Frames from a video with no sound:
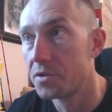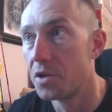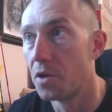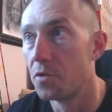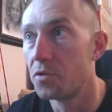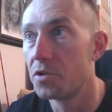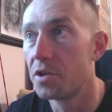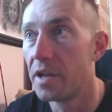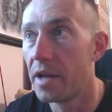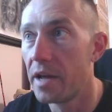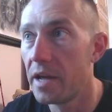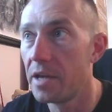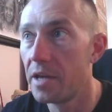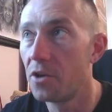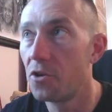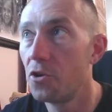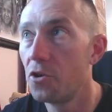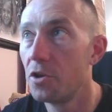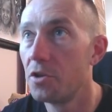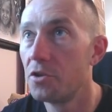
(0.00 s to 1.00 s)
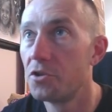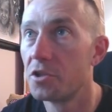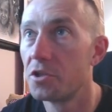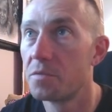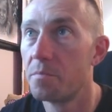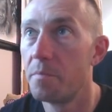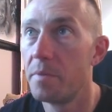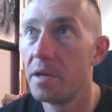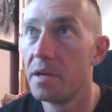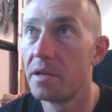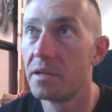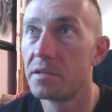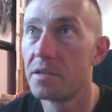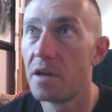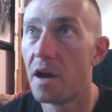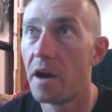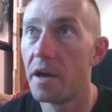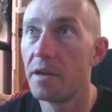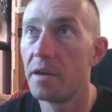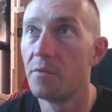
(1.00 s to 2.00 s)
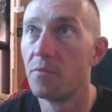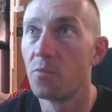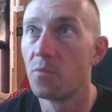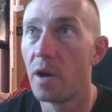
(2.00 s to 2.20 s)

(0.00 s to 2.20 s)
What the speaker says: So today could just be a tight